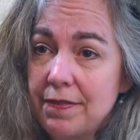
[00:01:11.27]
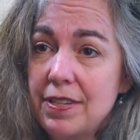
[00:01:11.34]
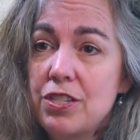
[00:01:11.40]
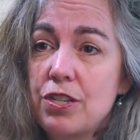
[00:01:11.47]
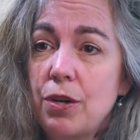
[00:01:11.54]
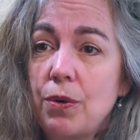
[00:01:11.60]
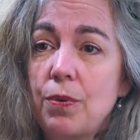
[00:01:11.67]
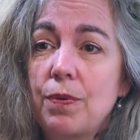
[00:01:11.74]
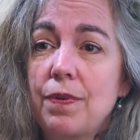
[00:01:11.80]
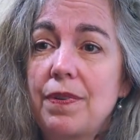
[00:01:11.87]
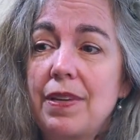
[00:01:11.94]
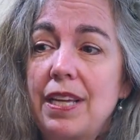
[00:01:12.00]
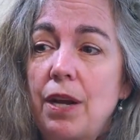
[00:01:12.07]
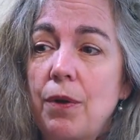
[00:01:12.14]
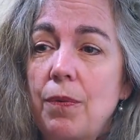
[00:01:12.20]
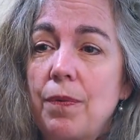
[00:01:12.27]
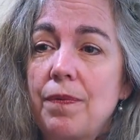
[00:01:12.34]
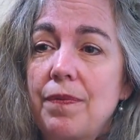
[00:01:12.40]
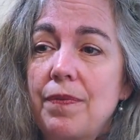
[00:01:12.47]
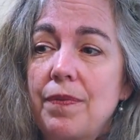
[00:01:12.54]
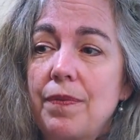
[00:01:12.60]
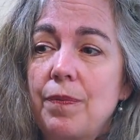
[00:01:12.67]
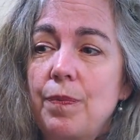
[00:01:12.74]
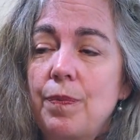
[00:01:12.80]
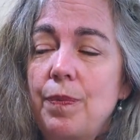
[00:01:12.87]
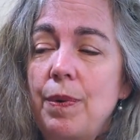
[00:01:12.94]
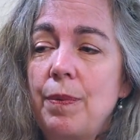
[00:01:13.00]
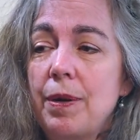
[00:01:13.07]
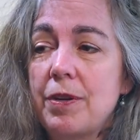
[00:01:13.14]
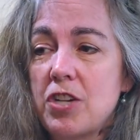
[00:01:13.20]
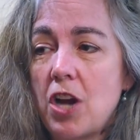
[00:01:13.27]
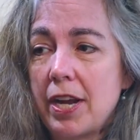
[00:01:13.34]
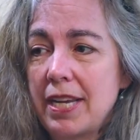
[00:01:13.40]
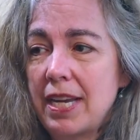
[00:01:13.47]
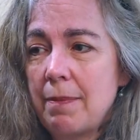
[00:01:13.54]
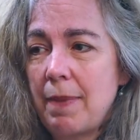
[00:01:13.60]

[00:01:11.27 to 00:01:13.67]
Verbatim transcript: So, you know, when we were talking